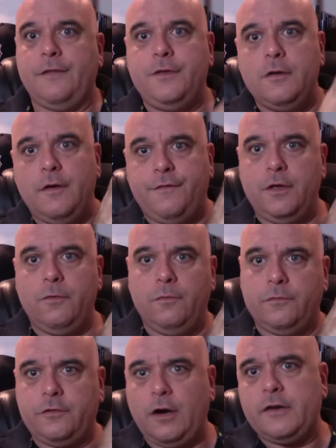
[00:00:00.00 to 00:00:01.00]
If you
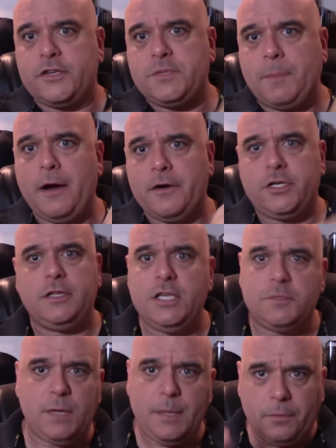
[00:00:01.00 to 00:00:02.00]
start disparaging
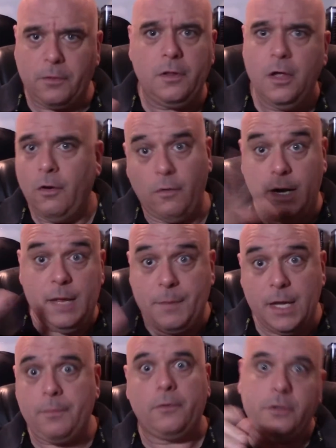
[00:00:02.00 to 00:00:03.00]
these people or any
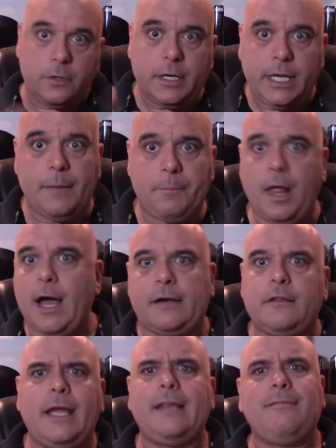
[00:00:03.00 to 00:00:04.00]
people, you're going to get
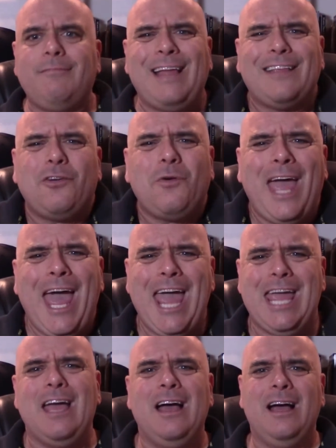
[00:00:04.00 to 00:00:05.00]
blocked. Like, that's
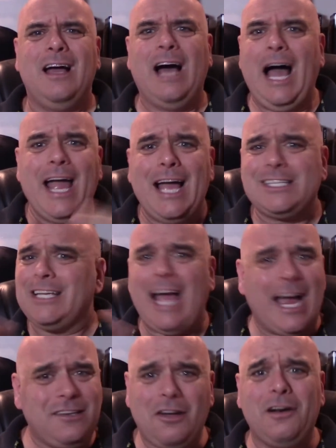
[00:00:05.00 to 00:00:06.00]
okay.
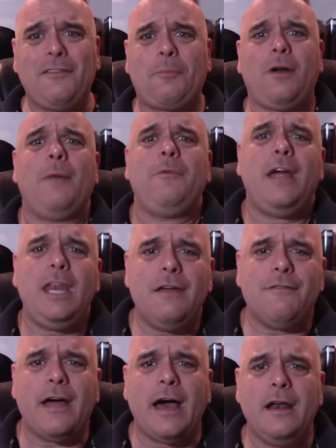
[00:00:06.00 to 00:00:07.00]
I don't have a problem with any
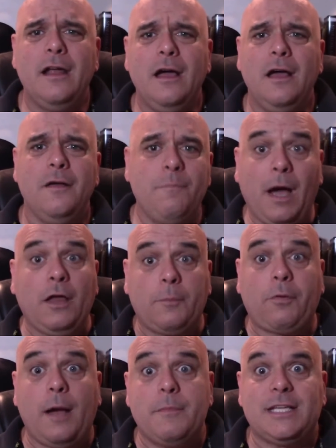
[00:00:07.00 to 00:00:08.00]
of that. My only
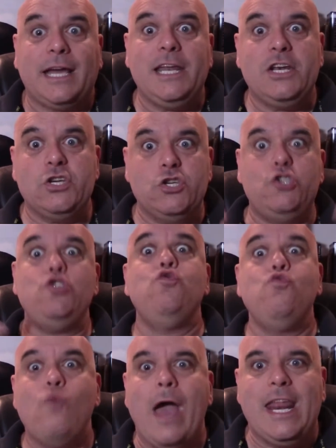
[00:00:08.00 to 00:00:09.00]
problem is I didn't
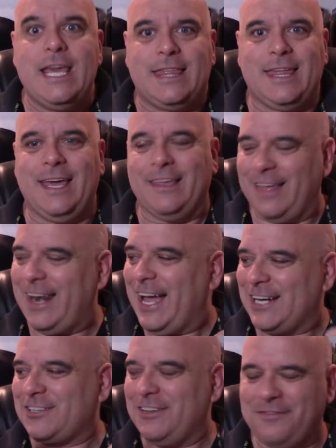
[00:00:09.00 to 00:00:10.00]
do anything that
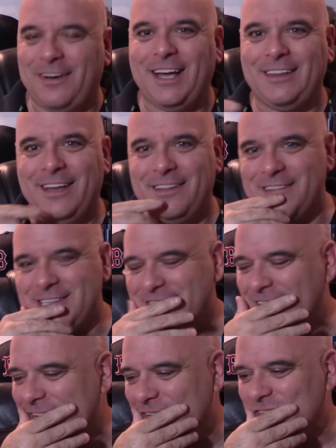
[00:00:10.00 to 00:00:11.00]
actually violated their
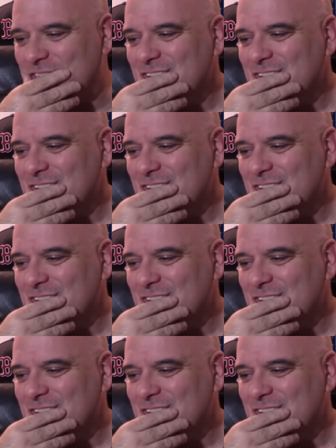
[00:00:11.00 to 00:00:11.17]
standards.